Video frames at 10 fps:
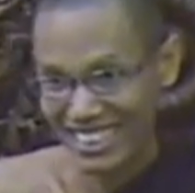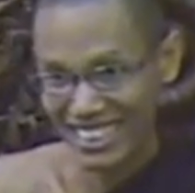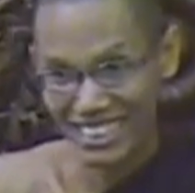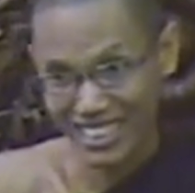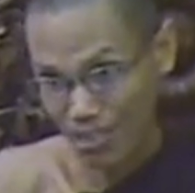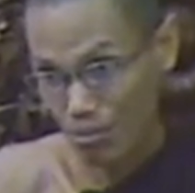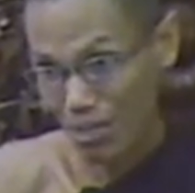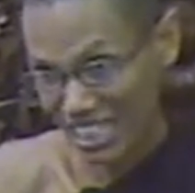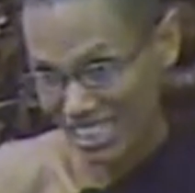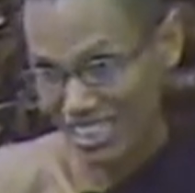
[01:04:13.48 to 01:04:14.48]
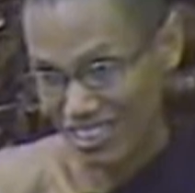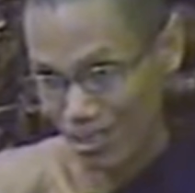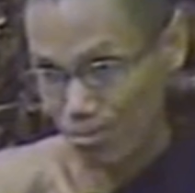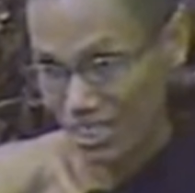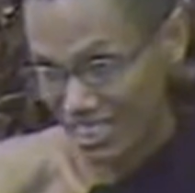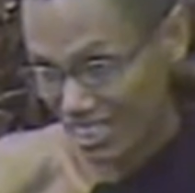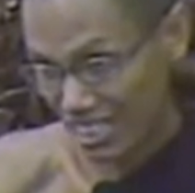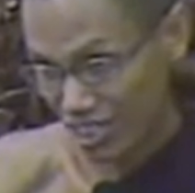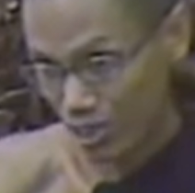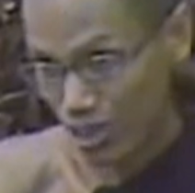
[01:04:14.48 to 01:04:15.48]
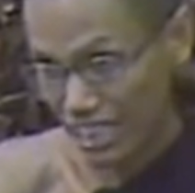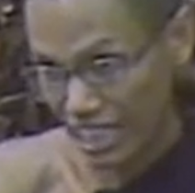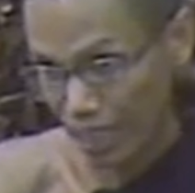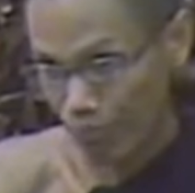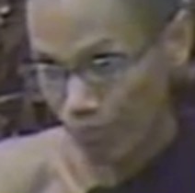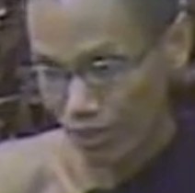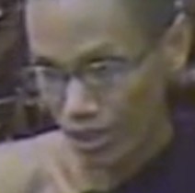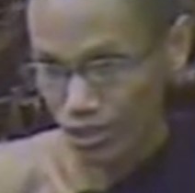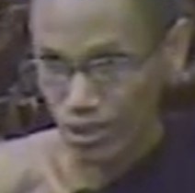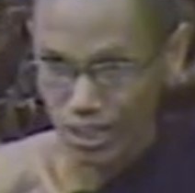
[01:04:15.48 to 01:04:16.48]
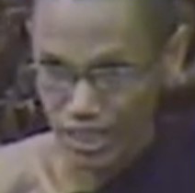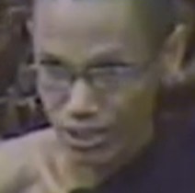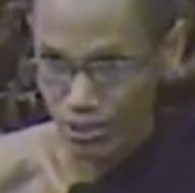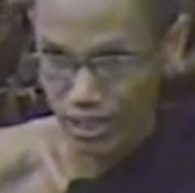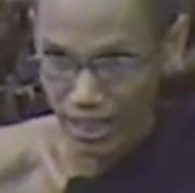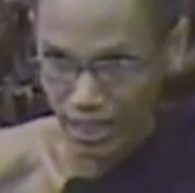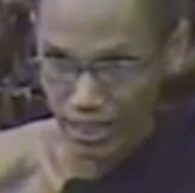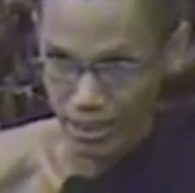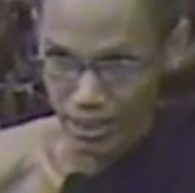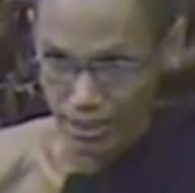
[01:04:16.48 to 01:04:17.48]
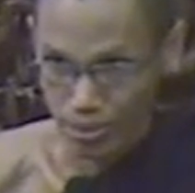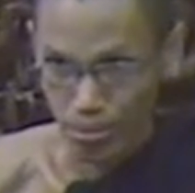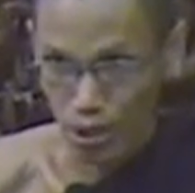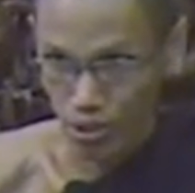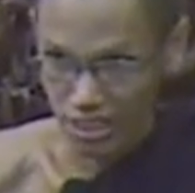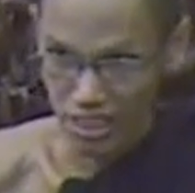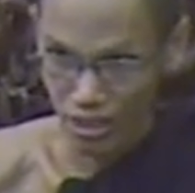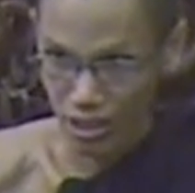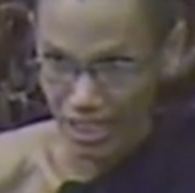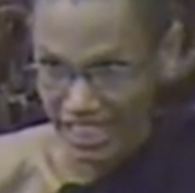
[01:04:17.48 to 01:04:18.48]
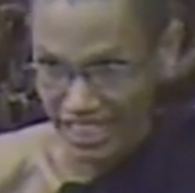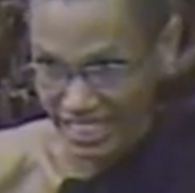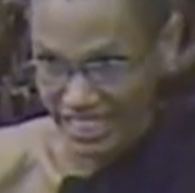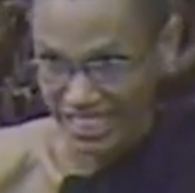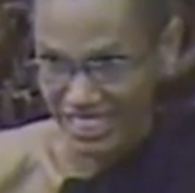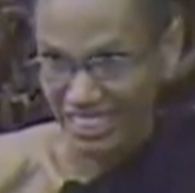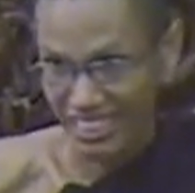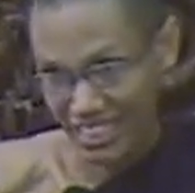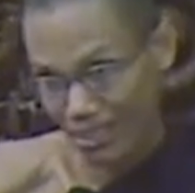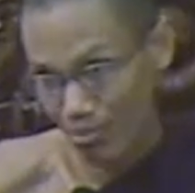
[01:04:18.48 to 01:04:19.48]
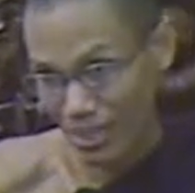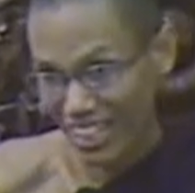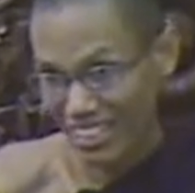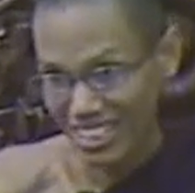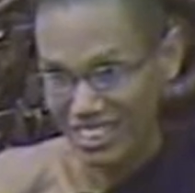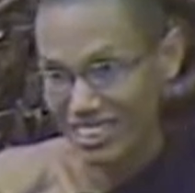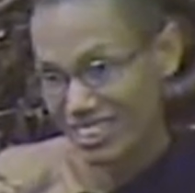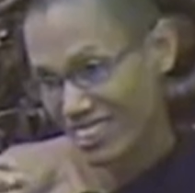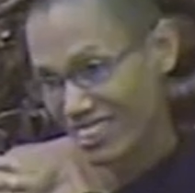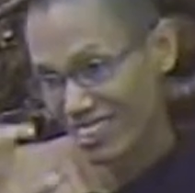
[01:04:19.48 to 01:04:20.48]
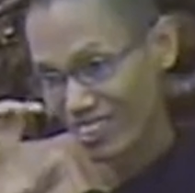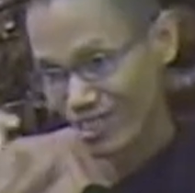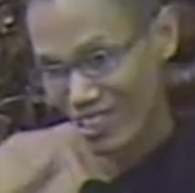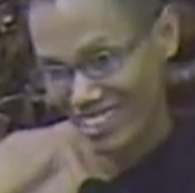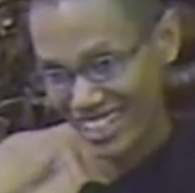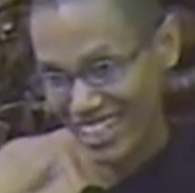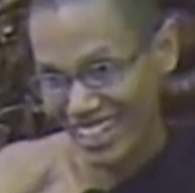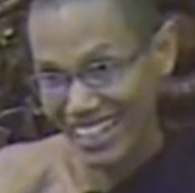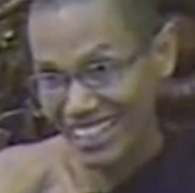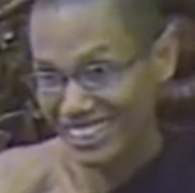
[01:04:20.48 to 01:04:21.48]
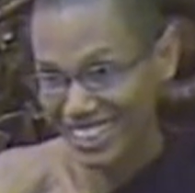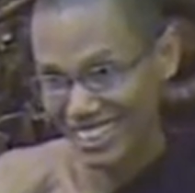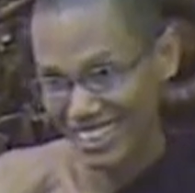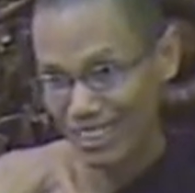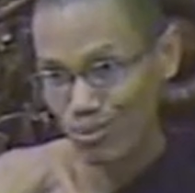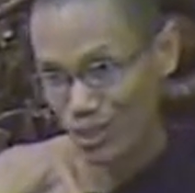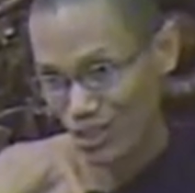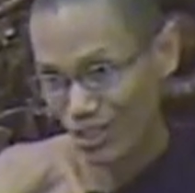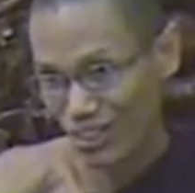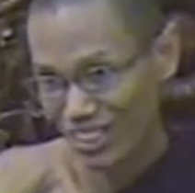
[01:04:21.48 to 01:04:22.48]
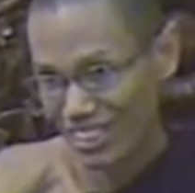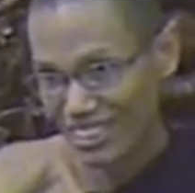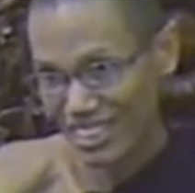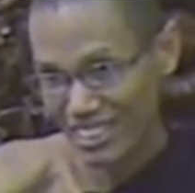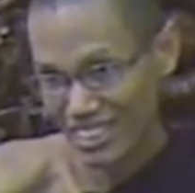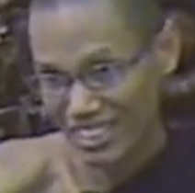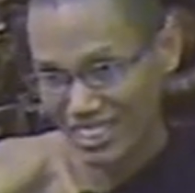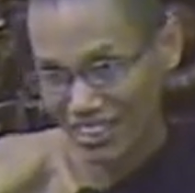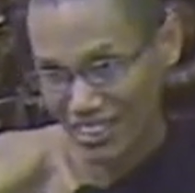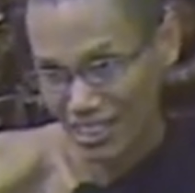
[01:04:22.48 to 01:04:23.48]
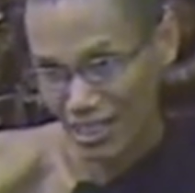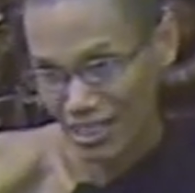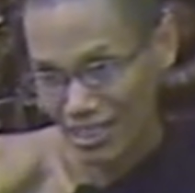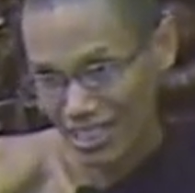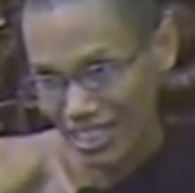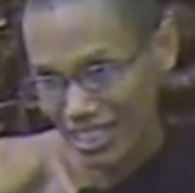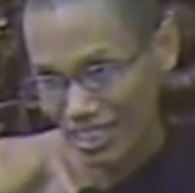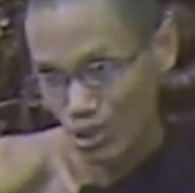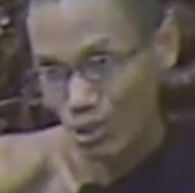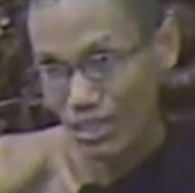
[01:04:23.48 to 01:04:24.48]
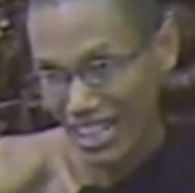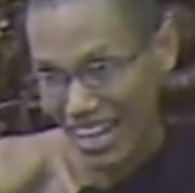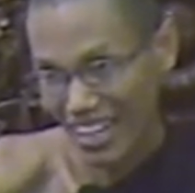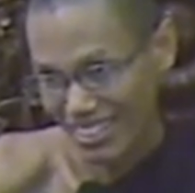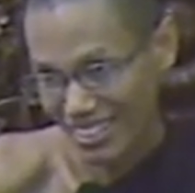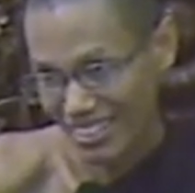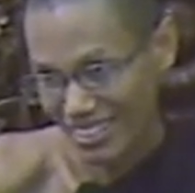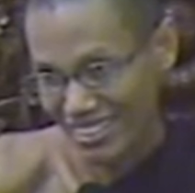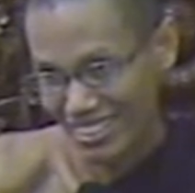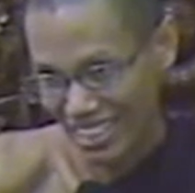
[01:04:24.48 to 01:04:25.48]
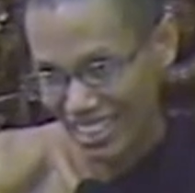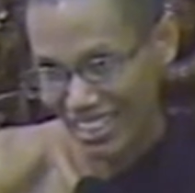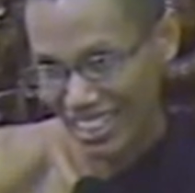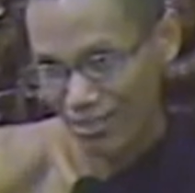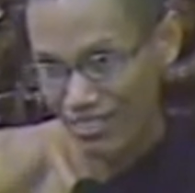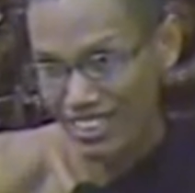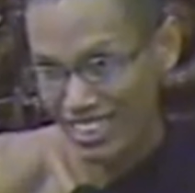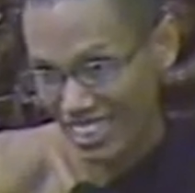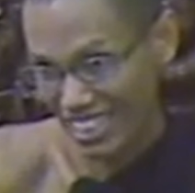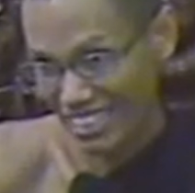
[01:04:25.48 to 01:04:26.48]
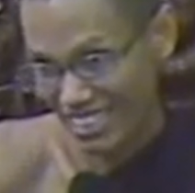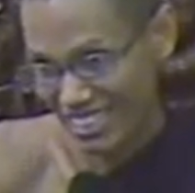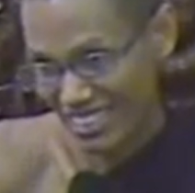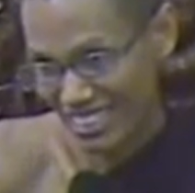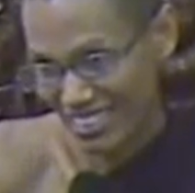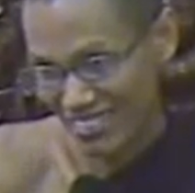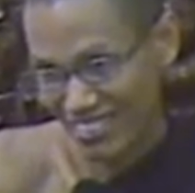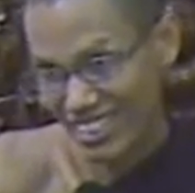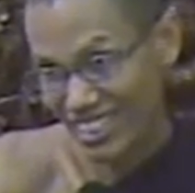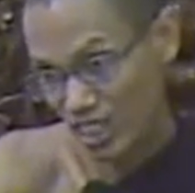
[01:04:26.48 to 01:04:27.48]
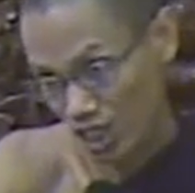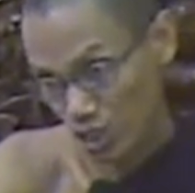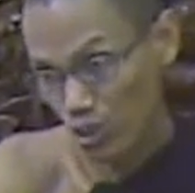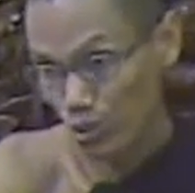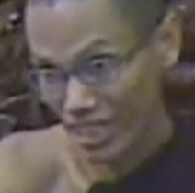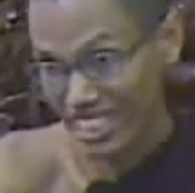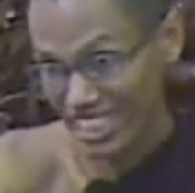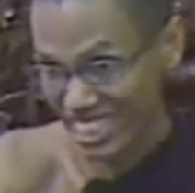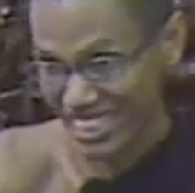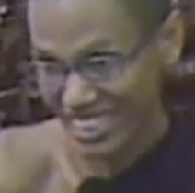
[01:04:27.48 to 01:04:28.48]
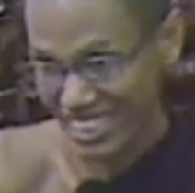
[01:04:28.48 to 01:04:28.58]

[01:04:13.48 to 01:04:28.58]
Just in mind, that is a piti situation. Go into the bond or lake, take a bath, drink water like that? If so, that is a, a sukha feeling, feeling situation.